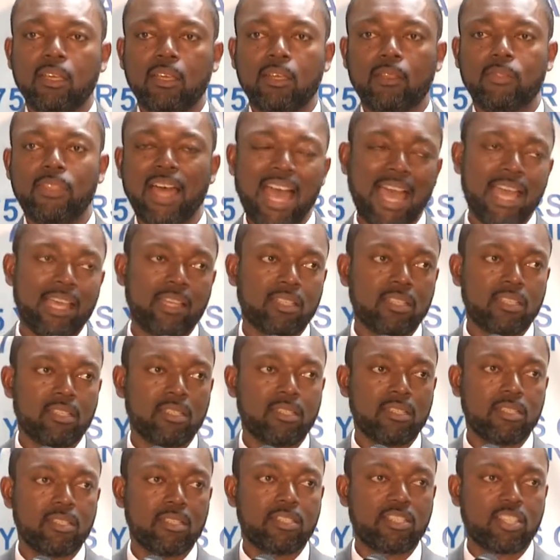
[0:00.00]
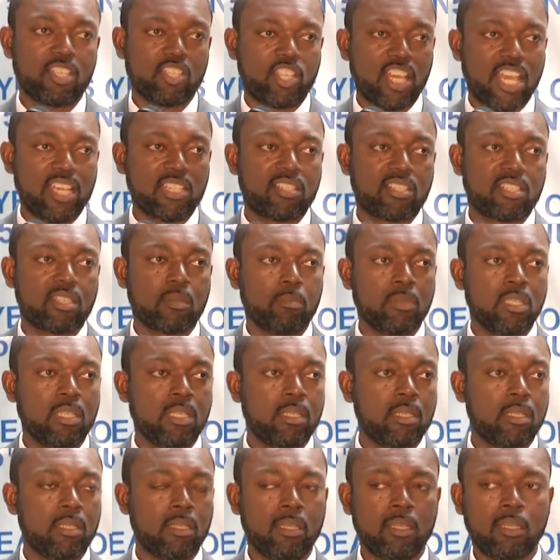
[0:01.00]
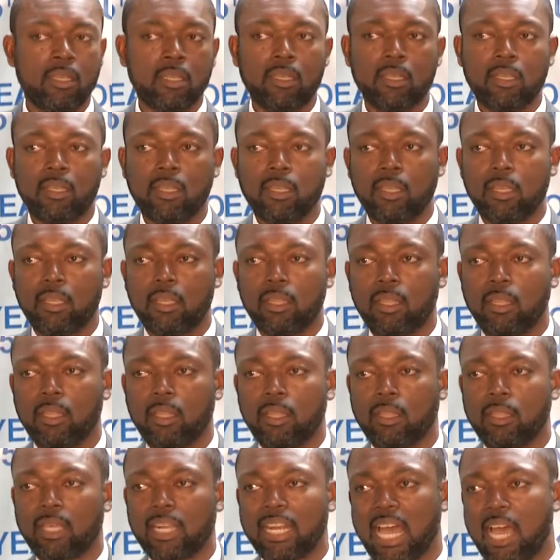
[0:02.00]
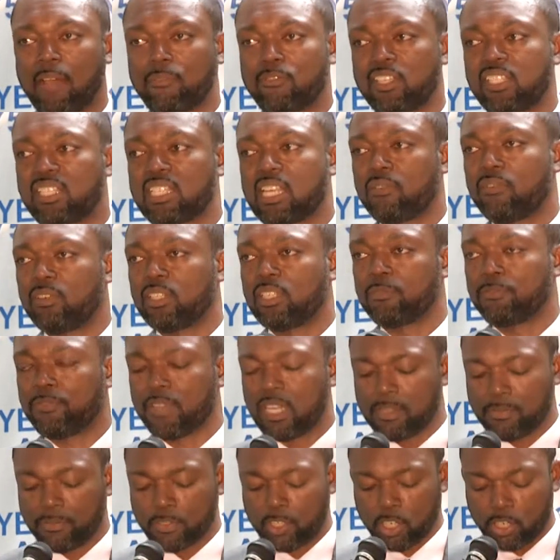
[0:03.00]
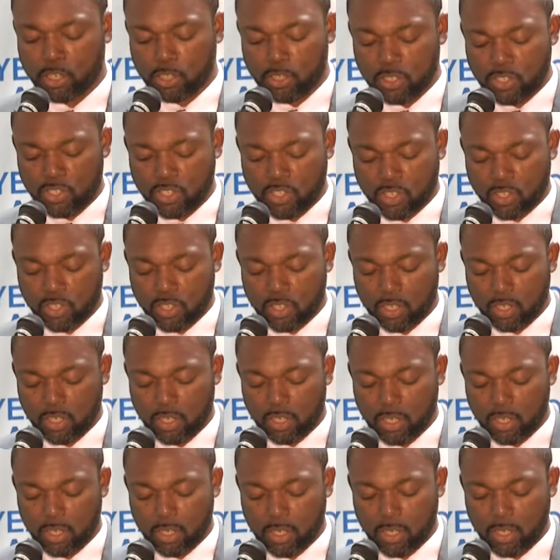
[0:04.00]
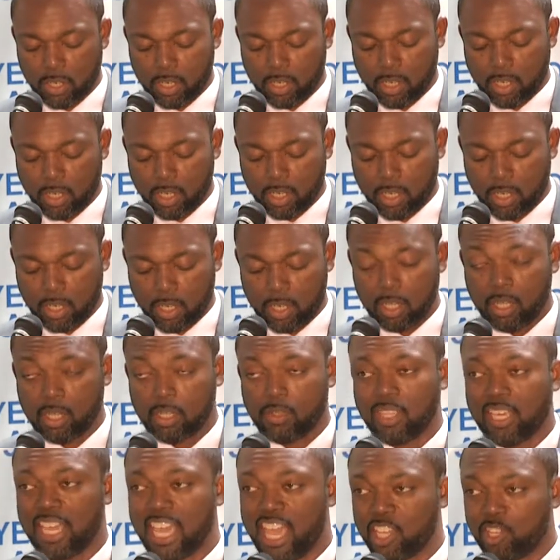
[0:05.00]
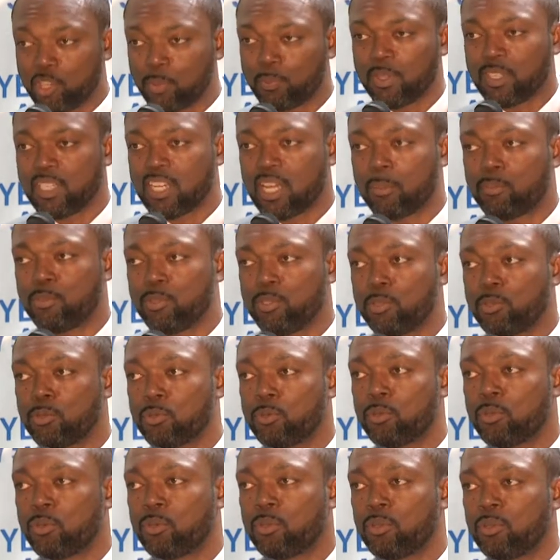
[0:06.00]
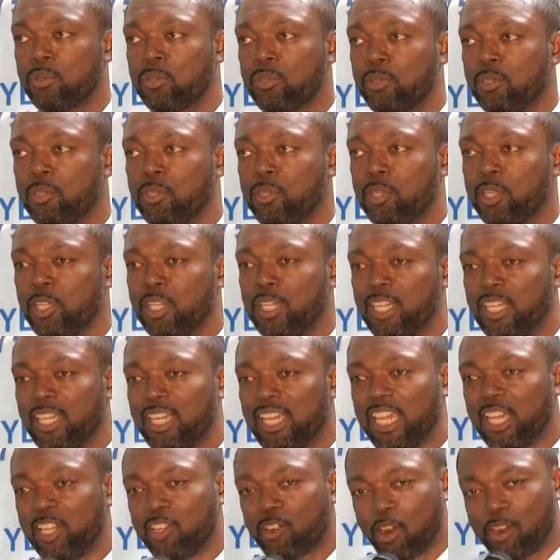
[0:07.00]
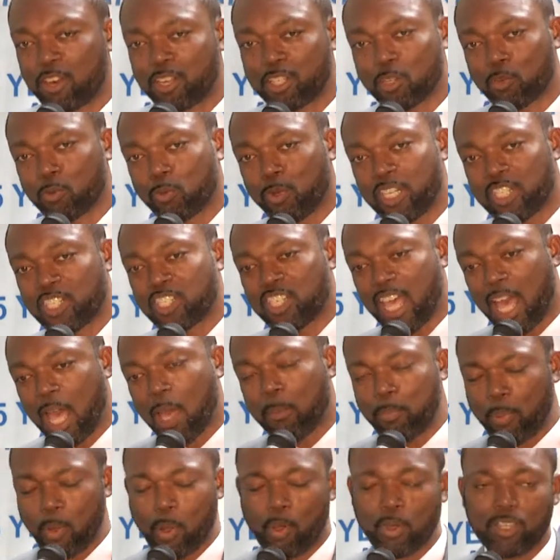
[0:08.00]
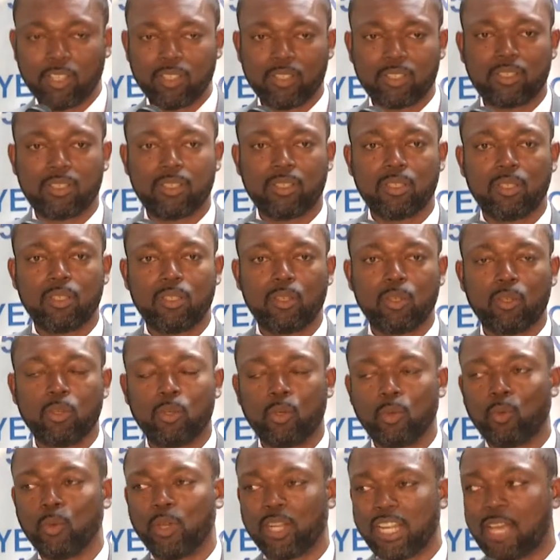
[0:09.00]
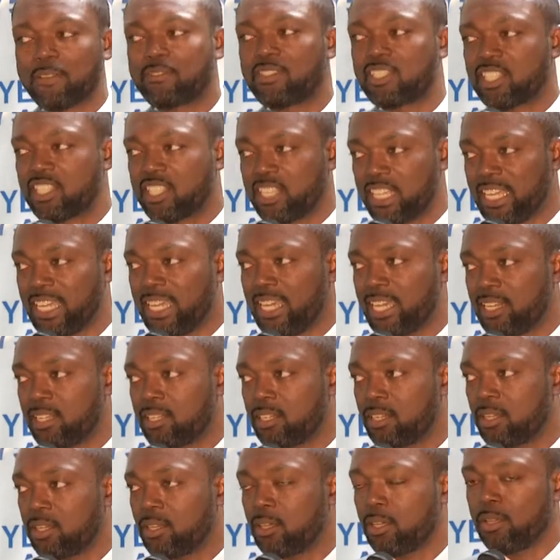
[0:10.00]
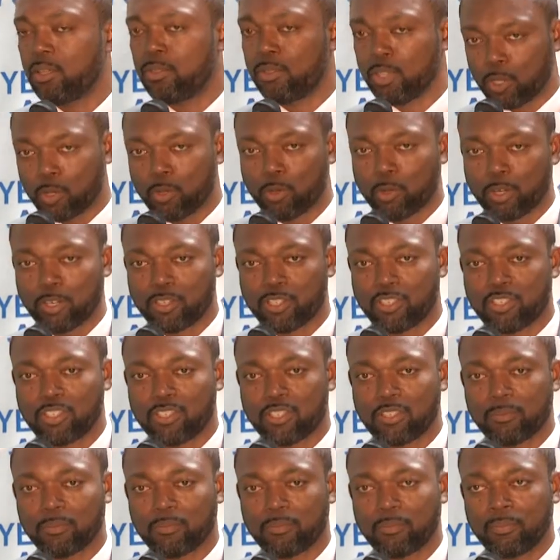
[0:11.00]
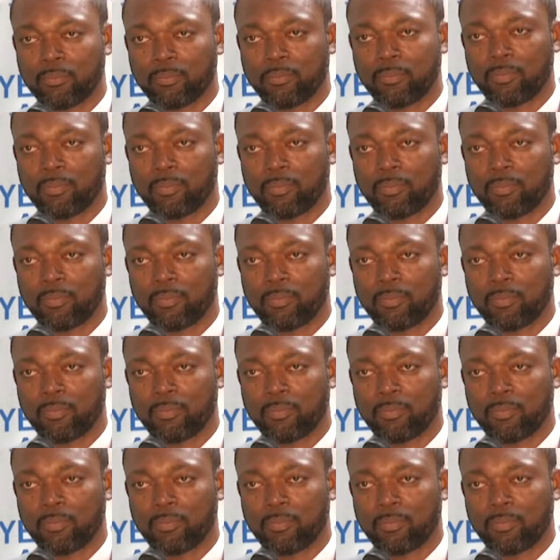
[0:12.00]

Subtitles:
that suggests to me that after 75 years, the NUPW, in order to reach that point, would have stayed the course.